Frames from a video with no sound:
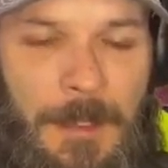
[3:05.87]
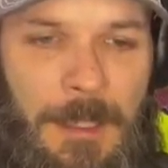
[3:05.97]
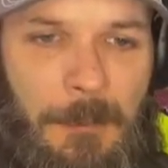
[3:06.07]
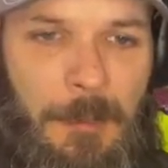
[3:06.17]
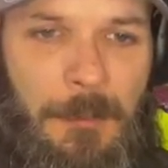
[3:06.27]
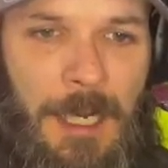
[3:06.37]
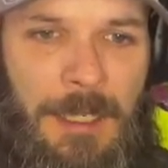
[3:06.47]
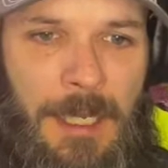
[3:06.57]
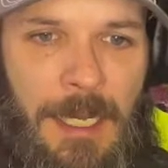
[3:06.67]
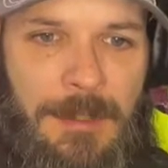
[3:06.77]
keep in
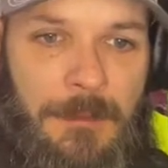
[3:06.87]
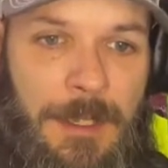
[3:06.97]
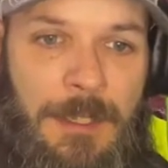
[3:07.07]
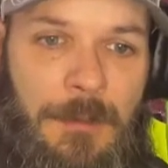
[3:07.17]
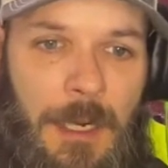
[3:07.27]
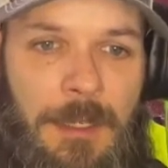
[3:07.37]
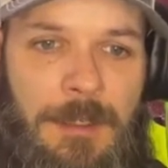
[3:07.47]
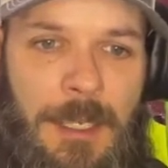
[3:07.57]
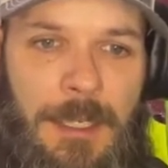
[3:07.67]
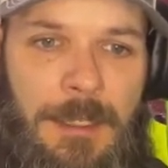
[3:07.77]
mind, guys, when you are
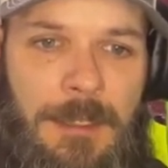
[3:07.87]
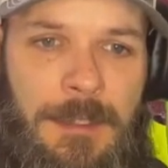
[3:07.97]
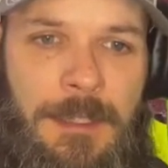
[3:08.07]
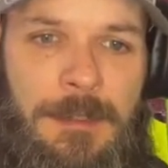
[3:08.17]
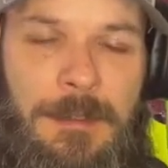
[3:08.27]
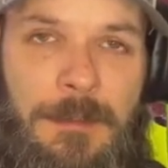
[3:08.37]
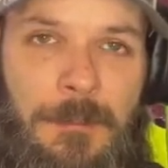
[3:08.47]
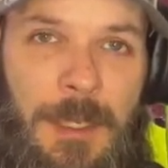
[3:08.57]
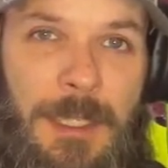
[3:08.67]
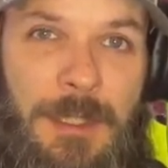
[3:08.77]
tightening these,
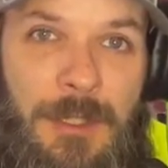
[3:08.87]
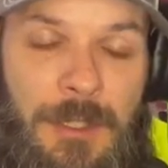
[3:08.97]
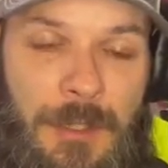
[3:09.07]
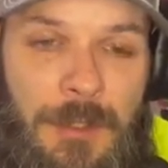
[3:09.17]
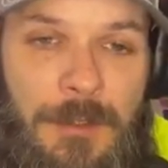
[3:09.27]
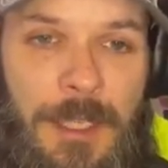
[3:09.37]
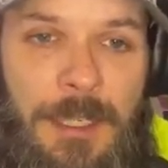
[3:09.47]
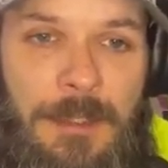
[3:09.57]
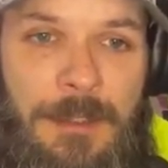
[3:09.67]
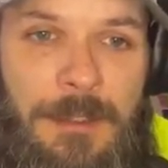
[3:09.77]
make sure that
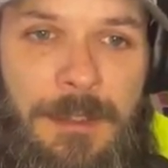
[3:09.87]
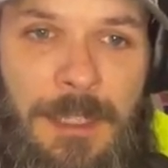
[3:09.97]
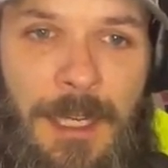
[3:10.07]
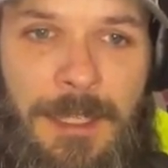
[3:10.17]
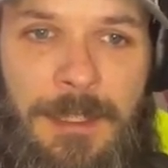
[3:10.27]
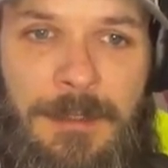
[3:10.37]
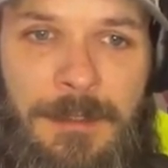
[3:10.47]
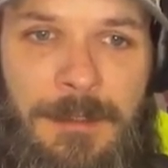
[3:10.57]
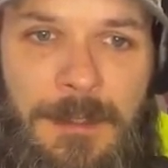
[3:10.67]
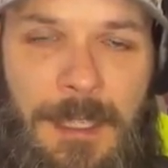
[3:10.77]
you're
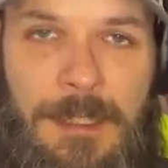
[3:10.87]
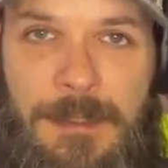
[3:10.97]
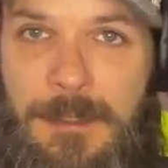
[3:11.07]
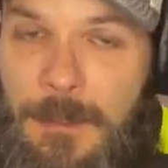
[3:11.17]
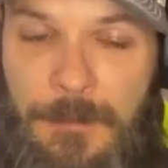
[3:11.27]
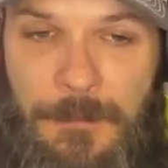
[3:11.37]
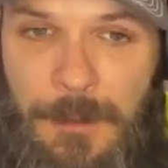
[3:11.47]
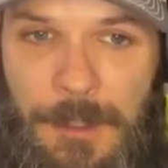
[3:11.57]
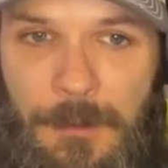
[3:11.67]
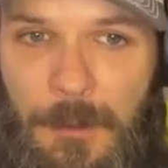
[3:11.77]
checking that it's still
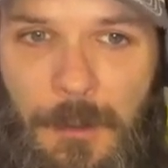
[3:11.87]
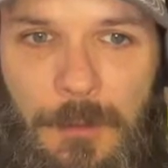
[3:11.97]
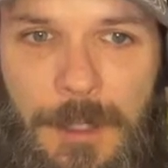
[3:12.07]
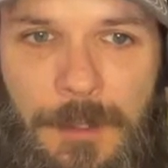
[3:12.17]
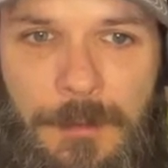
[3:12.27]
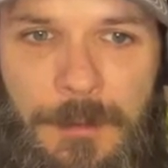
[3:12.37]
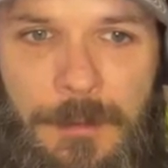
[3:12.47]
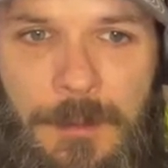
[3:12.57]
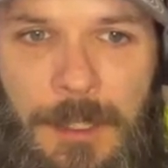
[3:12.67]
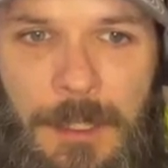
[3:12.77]
free the whole way
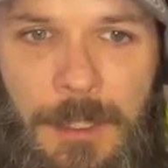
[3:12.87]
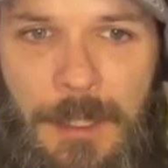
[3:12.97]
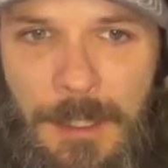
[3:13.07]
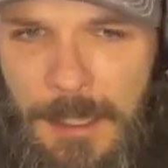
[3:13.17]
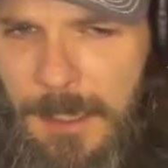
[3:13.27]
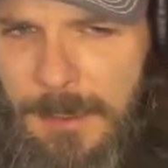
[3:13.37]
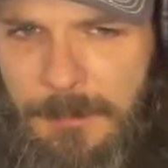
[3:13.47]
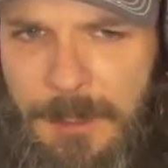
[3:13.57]
through. You can't see me